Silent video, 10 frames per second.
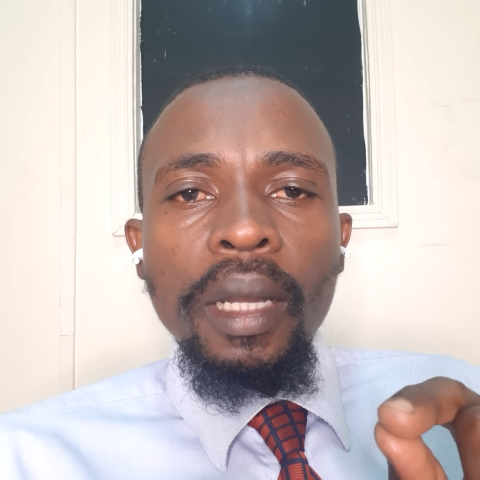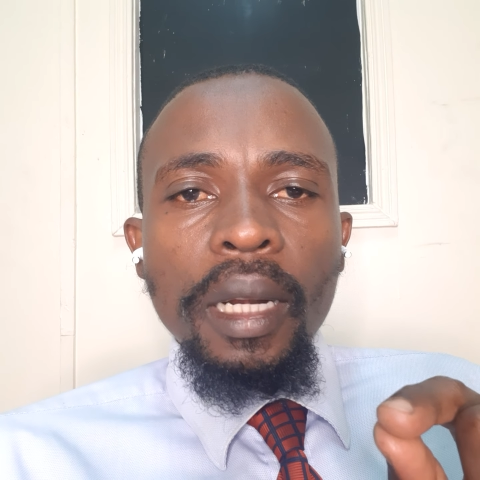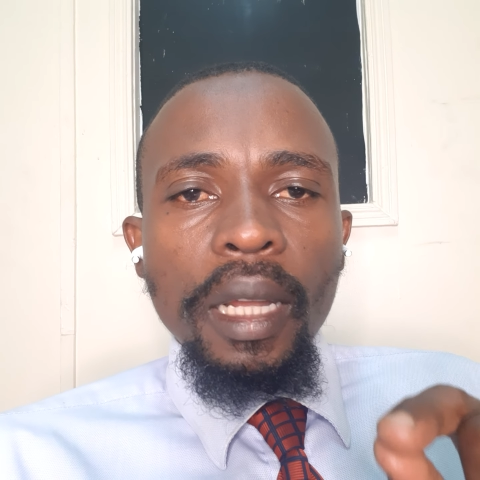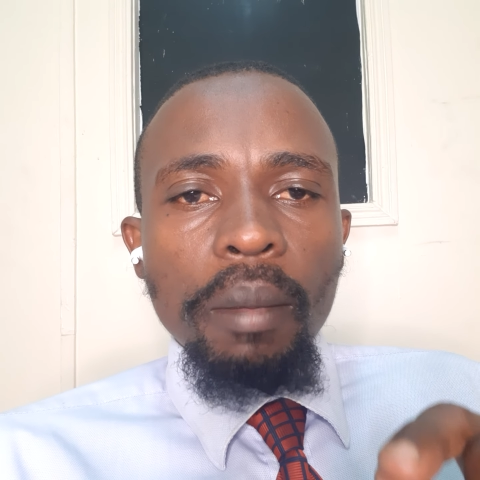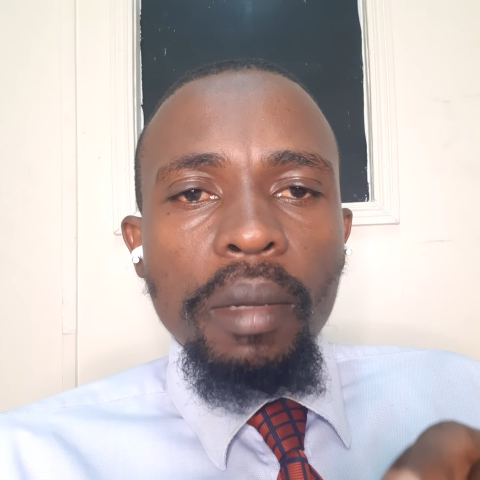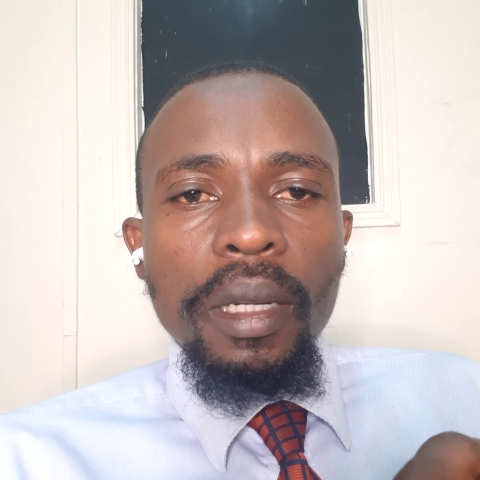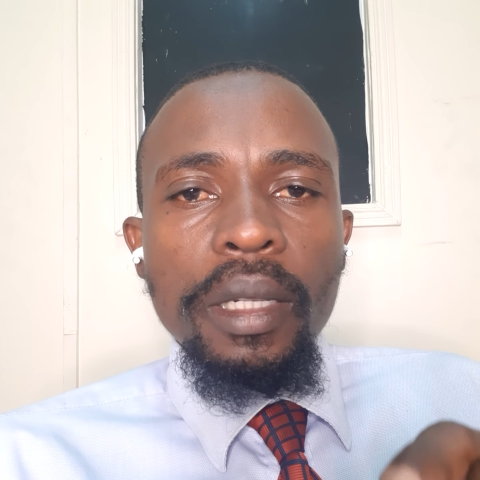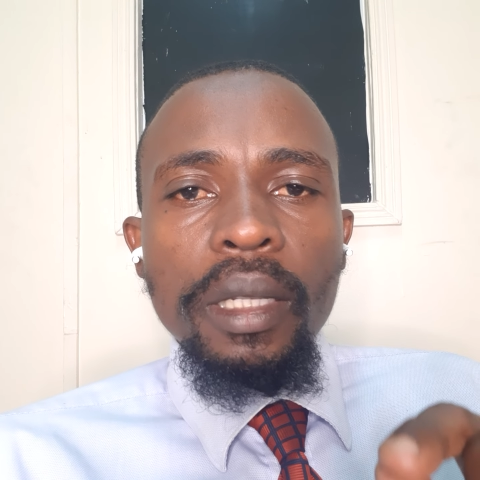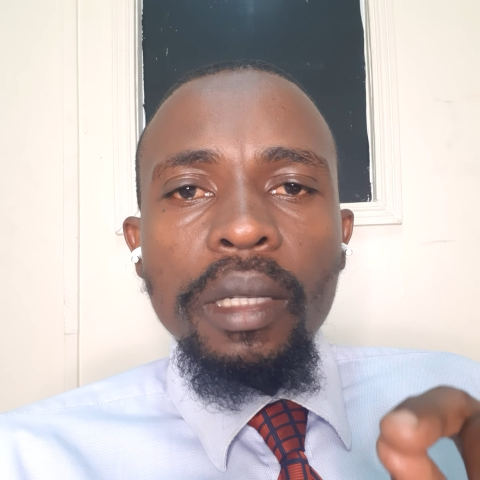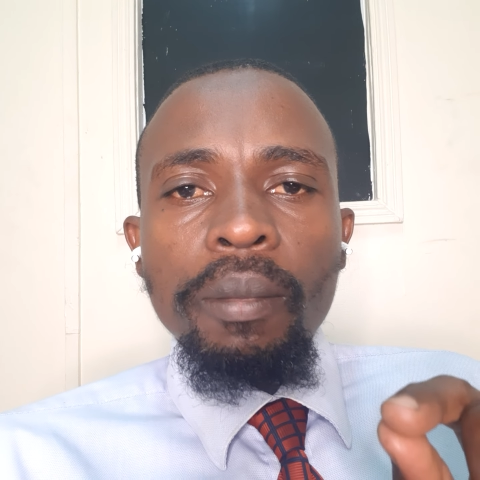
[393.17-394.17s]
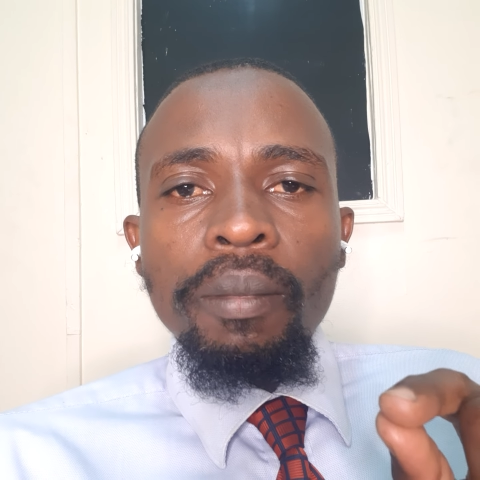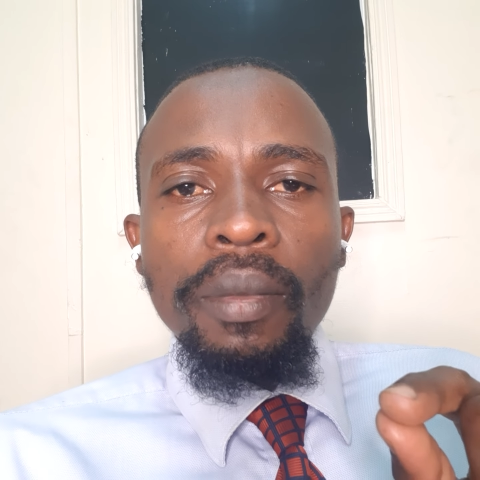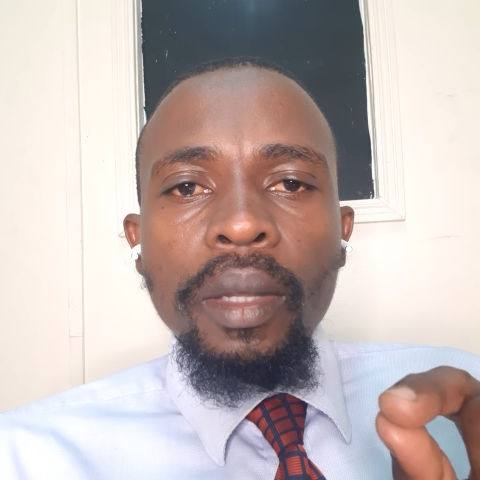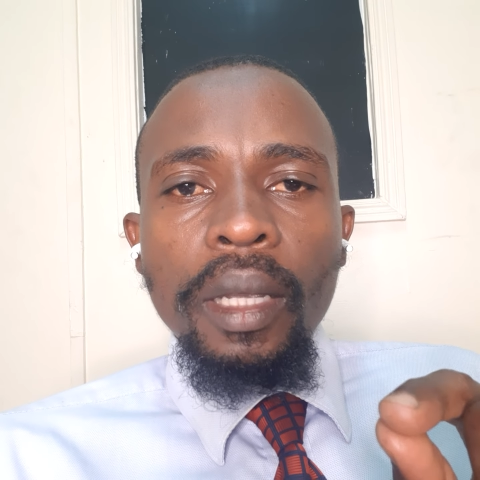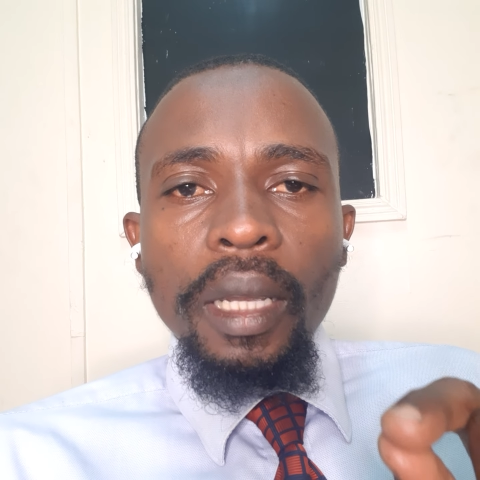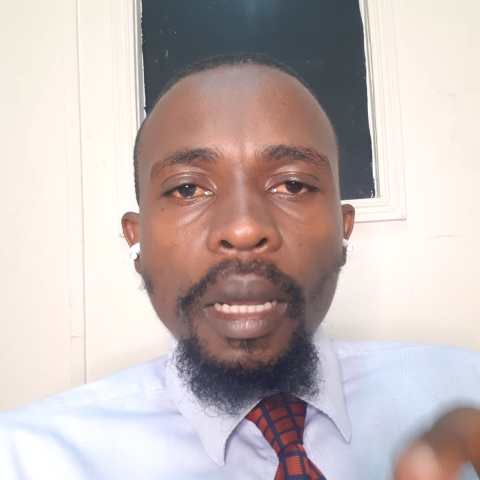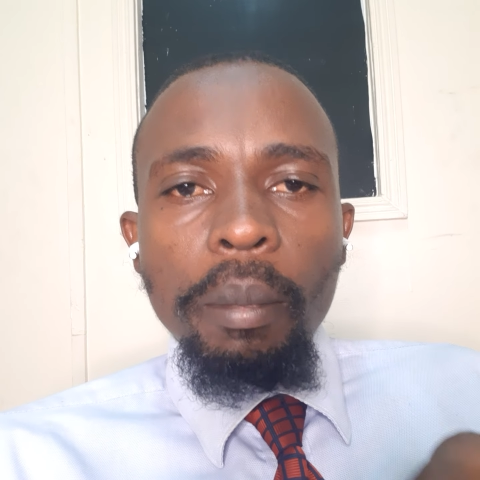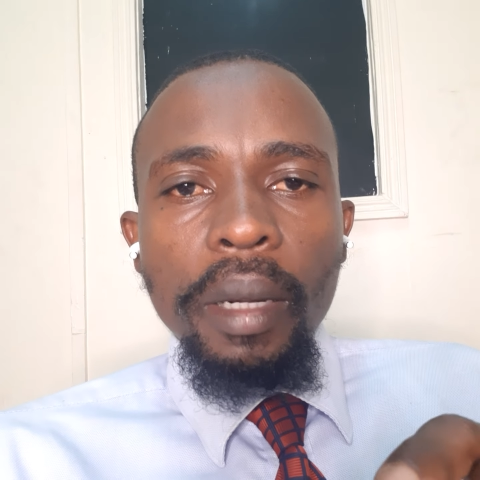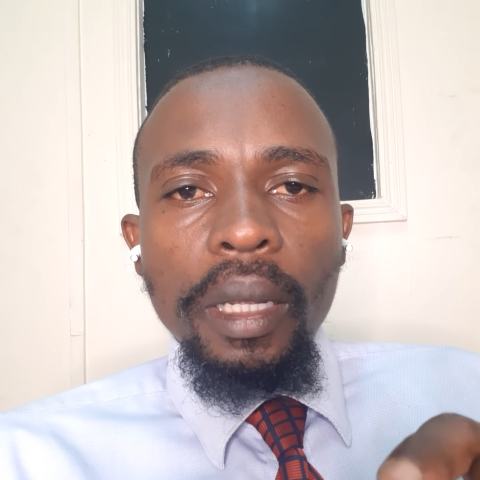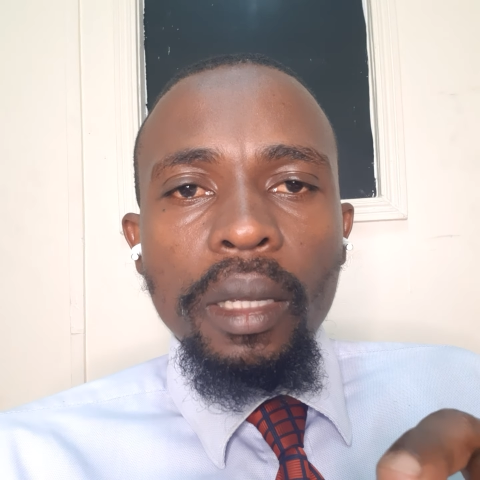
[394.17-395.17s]
liability
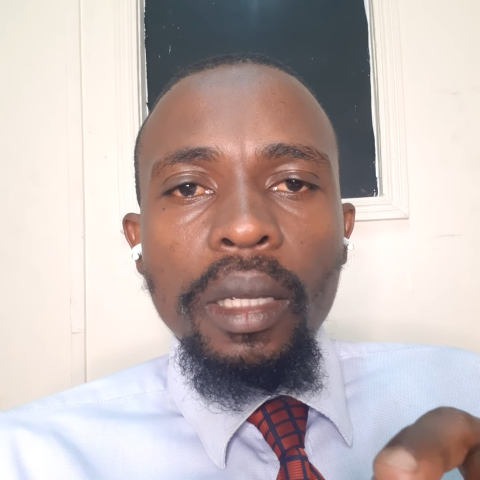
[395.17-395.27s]
company.